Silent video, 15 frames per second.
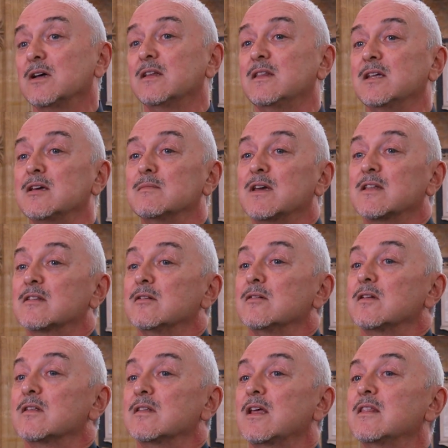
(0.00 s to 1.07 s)
I think it makes a
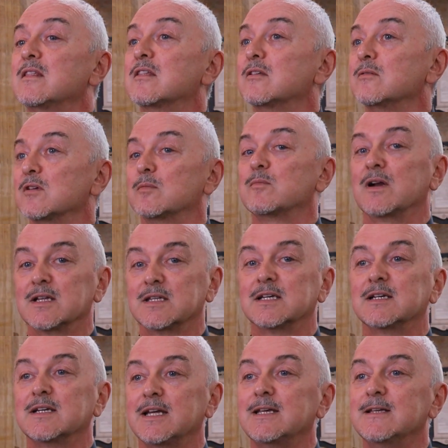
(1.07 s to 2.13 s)
lot of sense to us
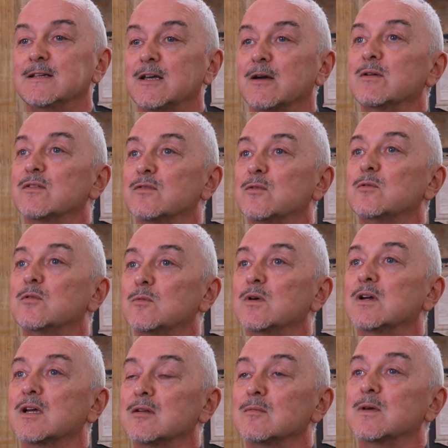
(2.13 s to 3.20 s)
practically going forward.
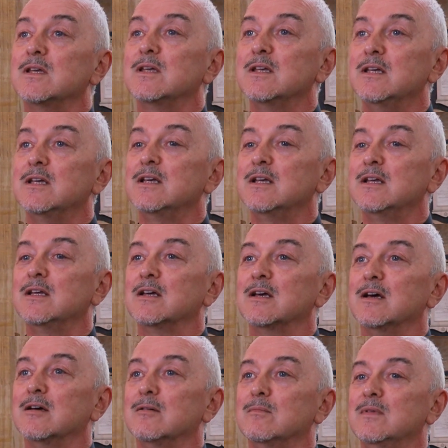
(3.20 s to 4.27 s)
We're going to be
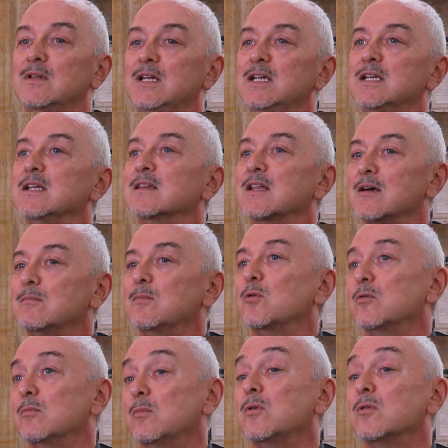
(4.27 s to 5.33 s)
needing that
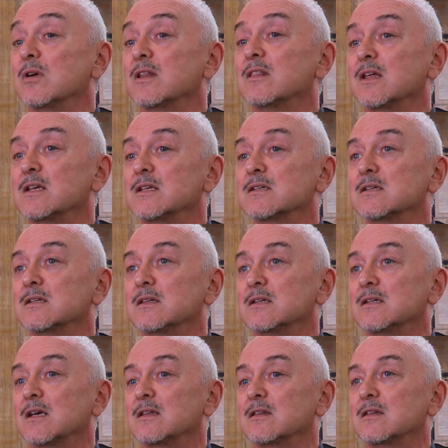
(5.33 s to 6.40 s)
more and more, I think, in the
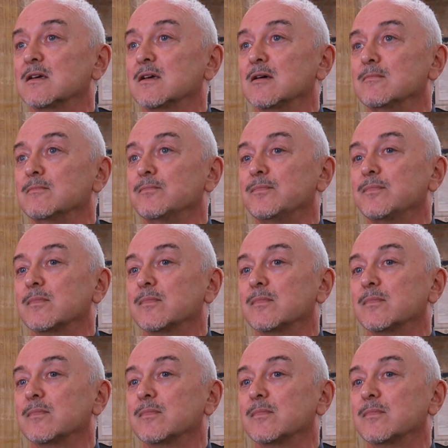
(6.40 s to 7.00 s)
days to come.